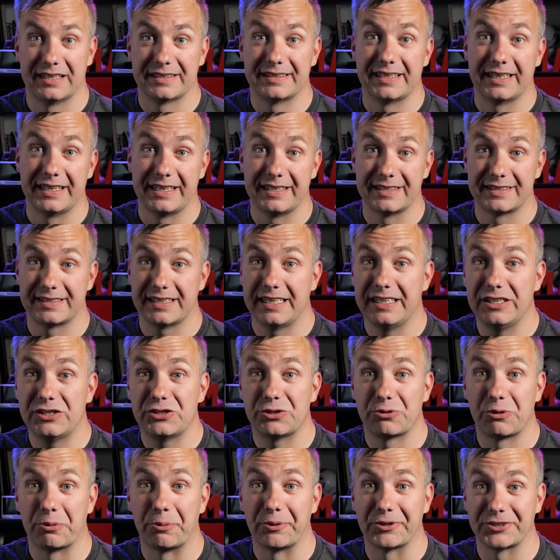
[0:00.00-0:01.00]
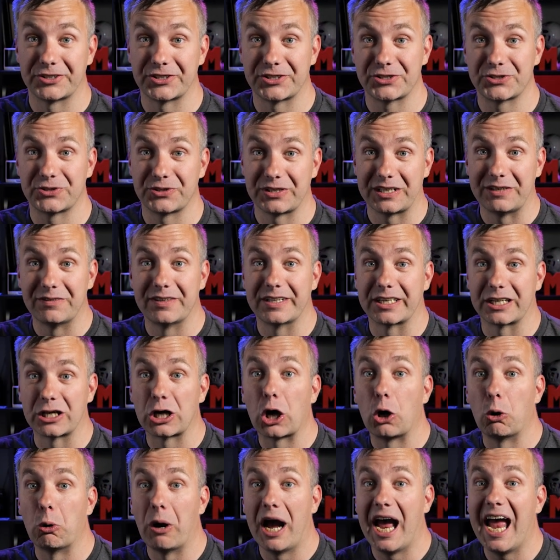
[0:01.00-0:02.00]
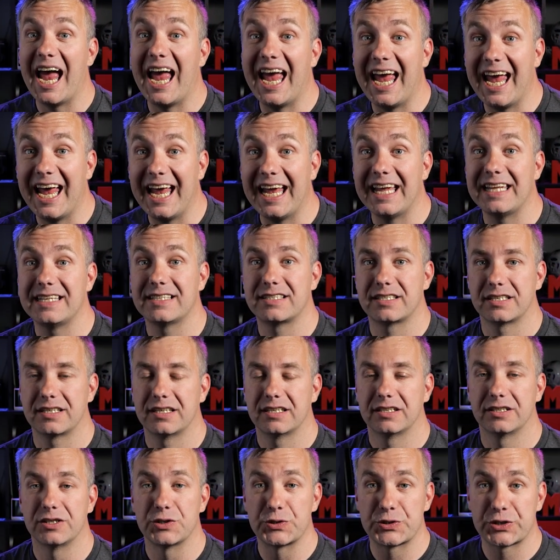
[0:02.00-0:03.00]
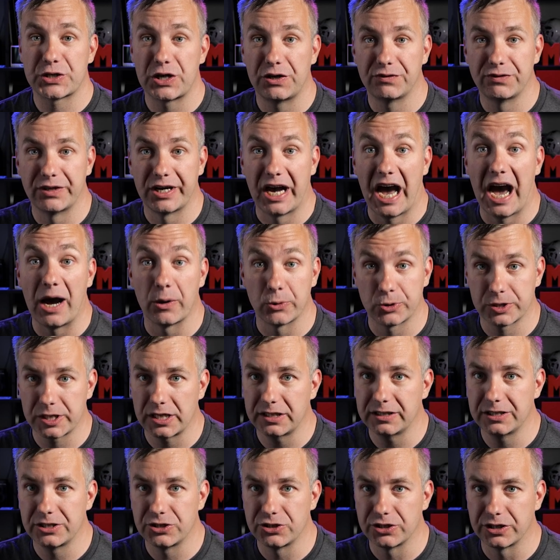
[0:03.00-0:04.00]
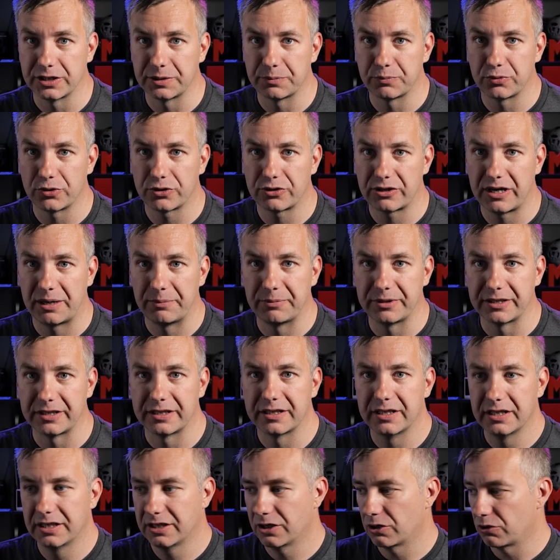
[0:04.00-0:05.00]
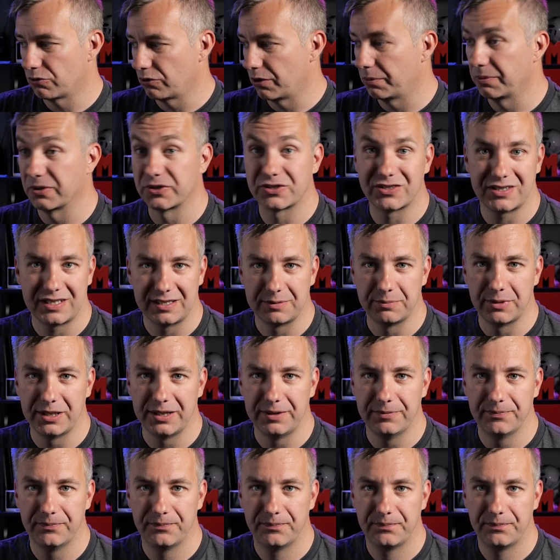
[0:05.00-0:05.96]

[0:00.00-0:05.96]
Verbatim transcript: that is into robotics to give it a go and discover how challenging programming robots can be.